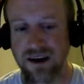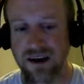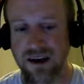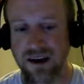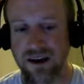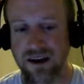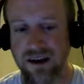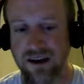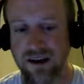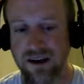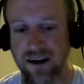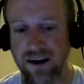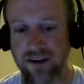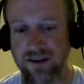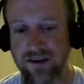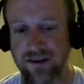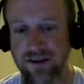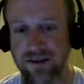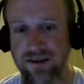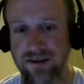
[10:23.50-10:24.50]
Alright,
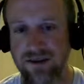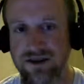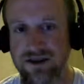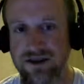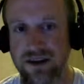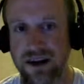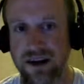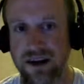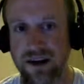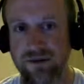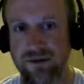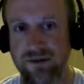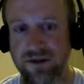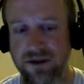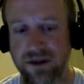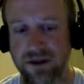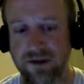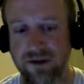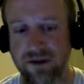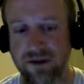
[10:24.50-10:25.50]
shut up with
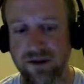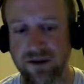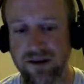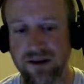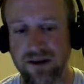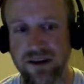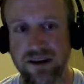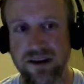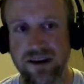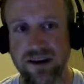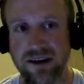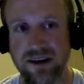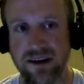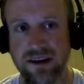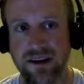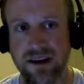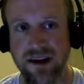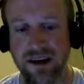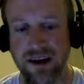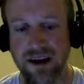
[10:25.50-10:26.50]
your talking.
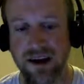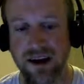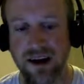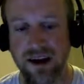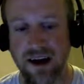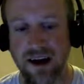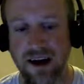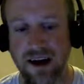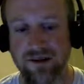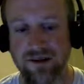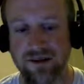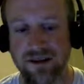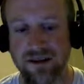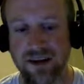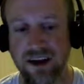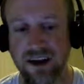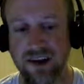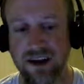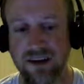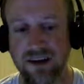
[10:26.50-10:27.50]
I don't
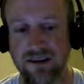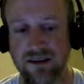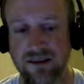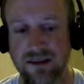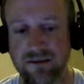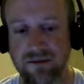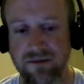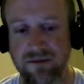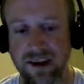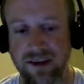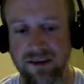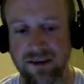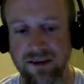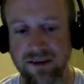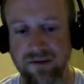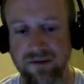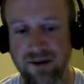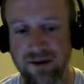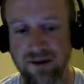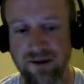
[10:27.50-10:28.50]
care. You might see
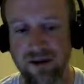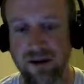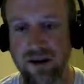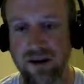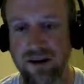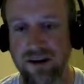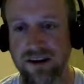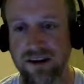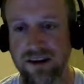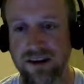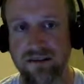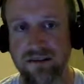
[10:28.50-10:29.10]
me talking. You